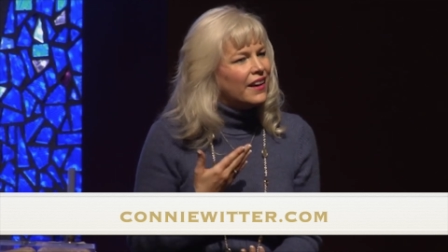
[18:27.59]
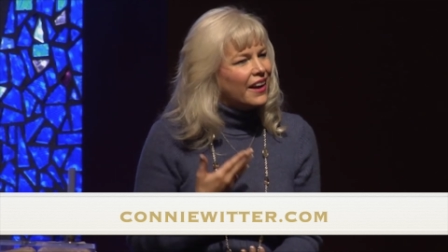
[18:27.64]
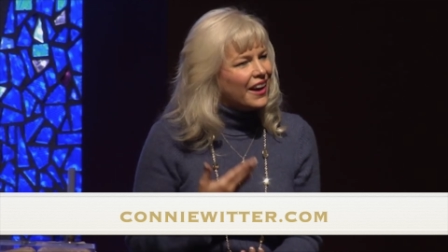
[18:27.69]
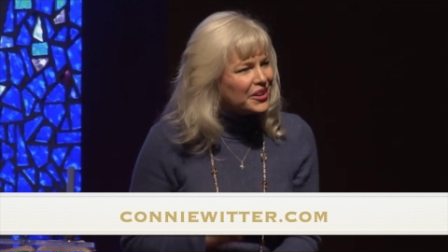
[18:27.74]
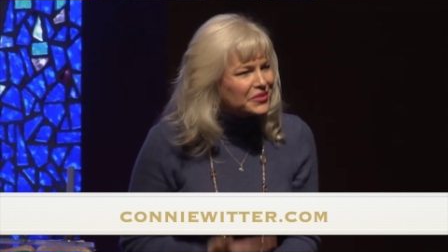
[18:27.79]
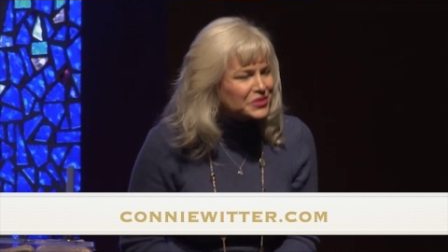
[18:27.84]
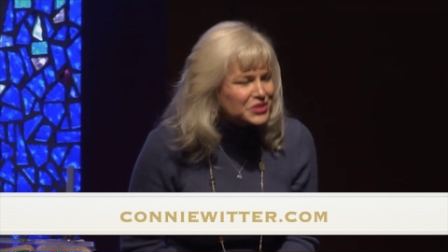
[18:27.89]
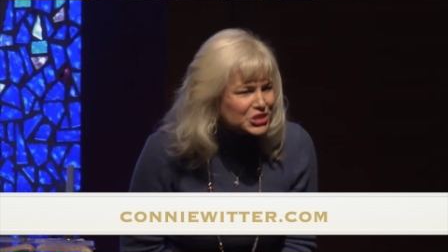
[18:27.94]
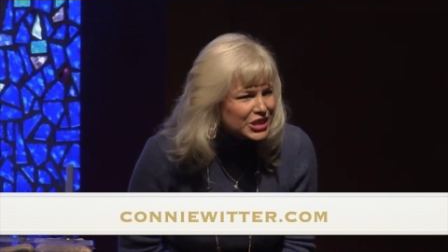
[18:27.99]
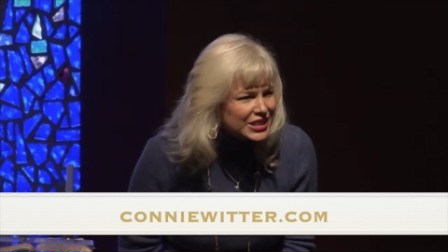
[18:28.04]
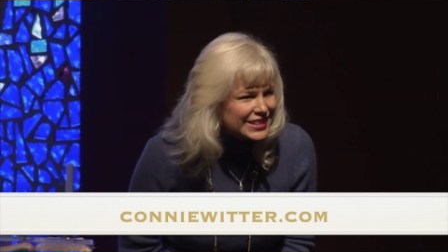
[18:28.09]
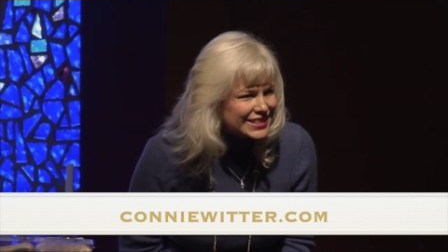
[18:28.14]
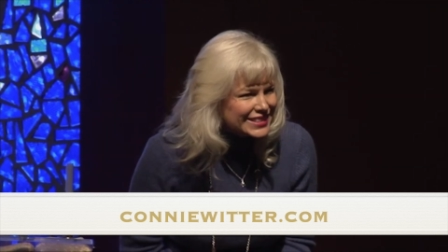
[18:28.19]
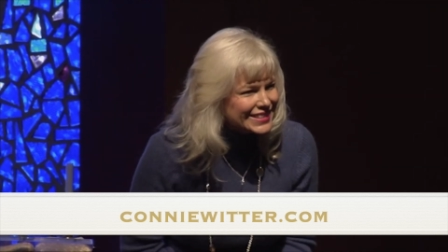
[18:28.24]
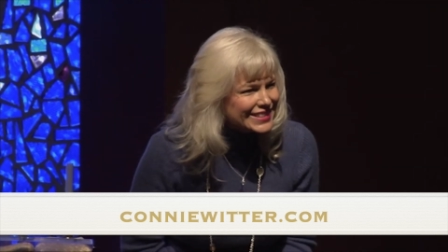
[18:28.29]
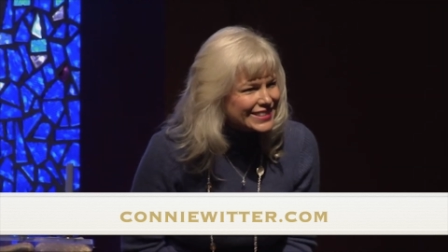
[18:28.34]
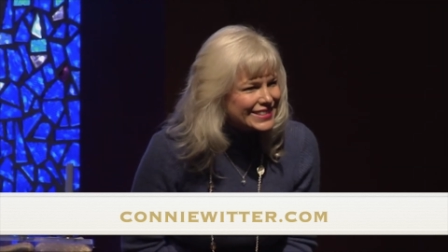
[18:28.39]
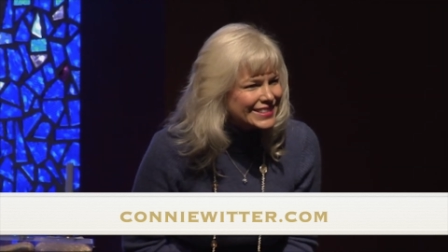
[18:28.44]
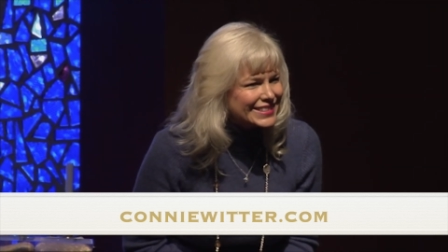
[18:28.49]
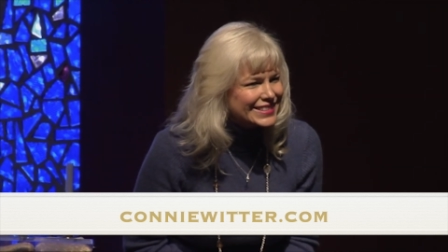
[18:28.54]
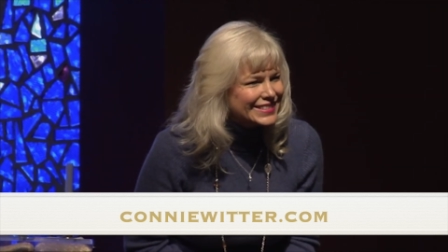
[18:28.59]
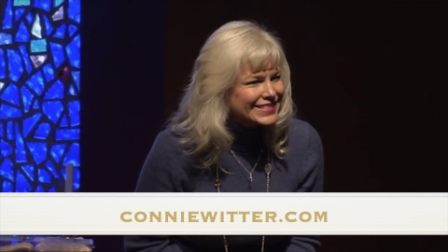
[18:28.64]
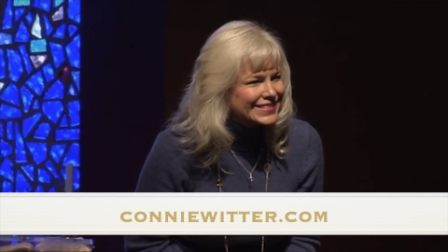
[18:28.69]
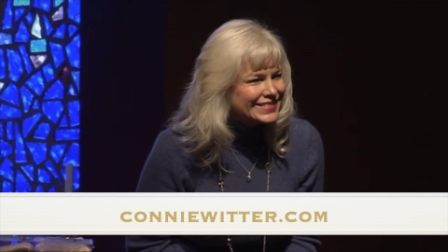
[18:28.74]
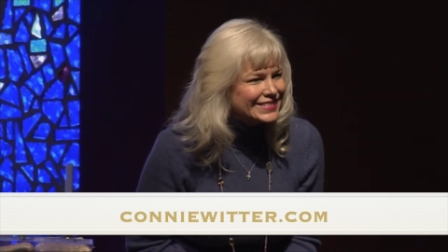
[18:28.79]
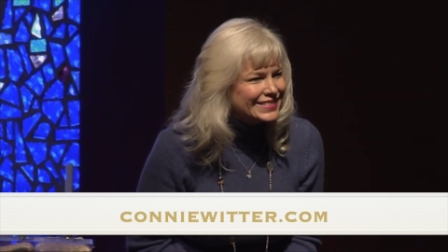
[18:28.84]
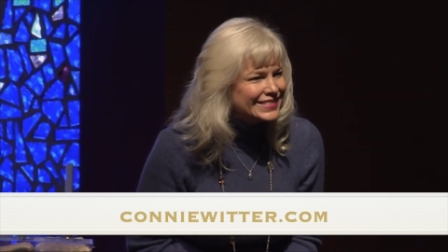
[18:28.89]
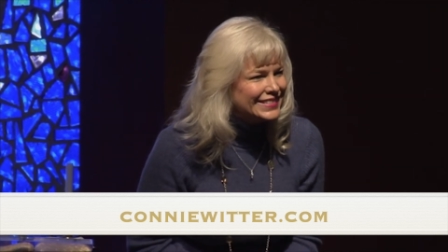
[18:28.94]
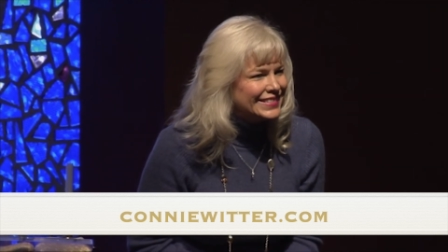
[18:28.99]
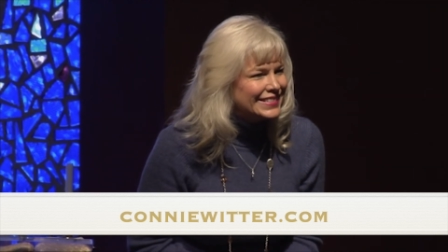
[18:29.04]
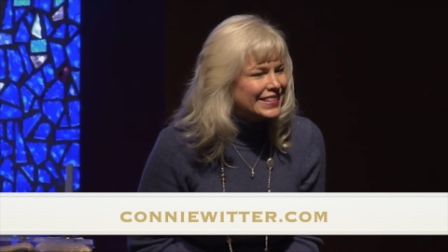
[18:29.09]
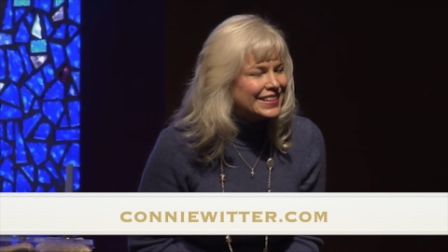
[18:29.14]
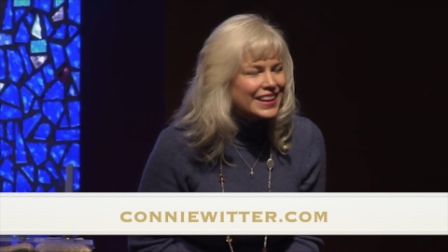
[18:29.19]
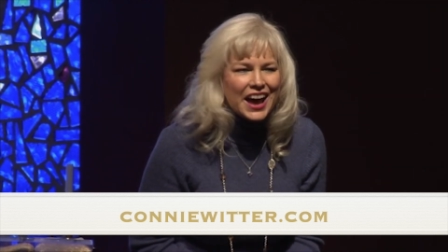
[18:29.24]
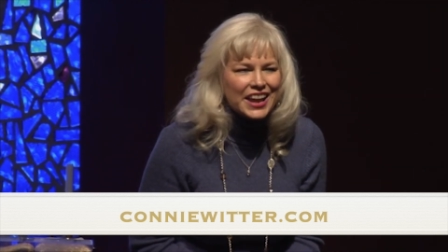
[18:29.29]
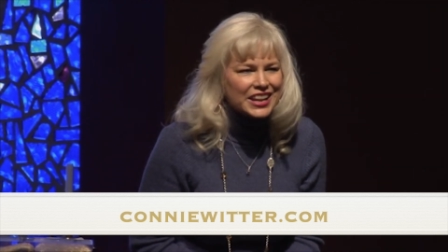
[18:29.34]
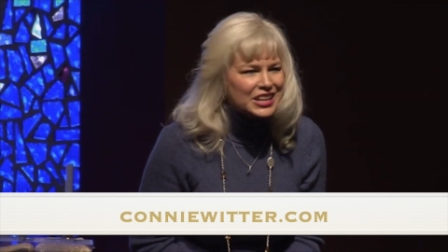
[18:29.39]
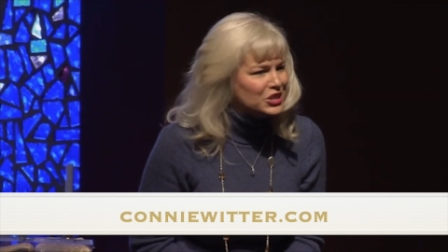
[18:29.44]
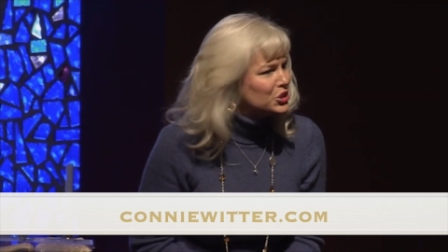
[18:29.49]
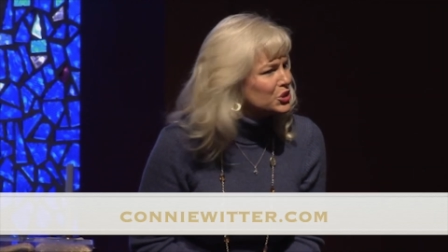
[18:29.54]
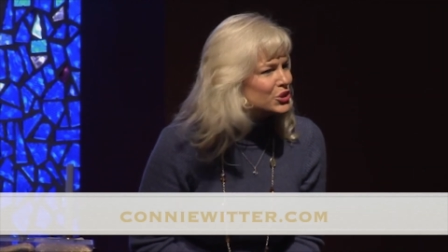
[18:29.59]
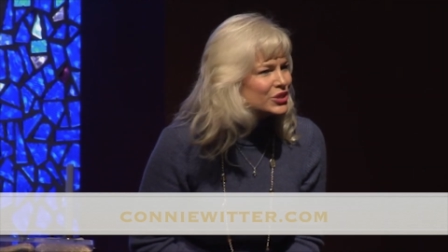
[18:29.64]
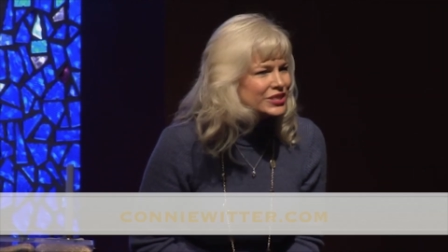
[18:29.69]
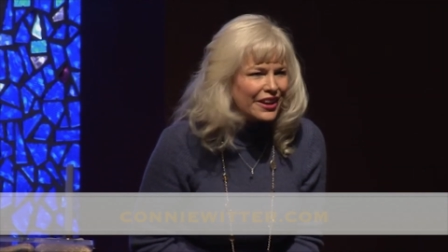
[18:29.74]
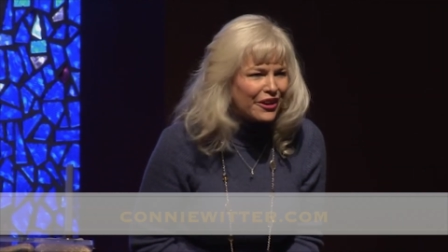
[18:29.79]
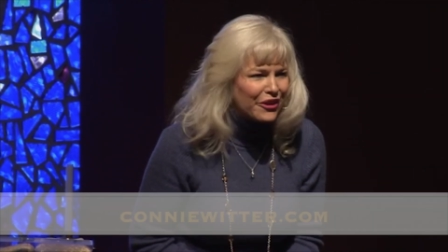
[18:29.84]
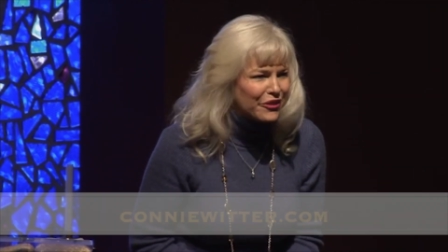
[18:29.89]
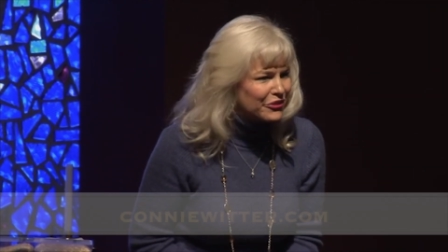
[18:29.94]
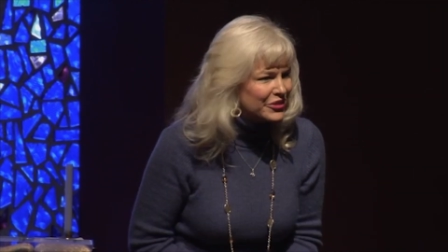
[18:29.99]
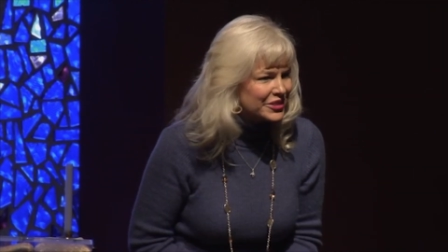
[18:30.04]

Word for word: of Jesus. Not in yourself.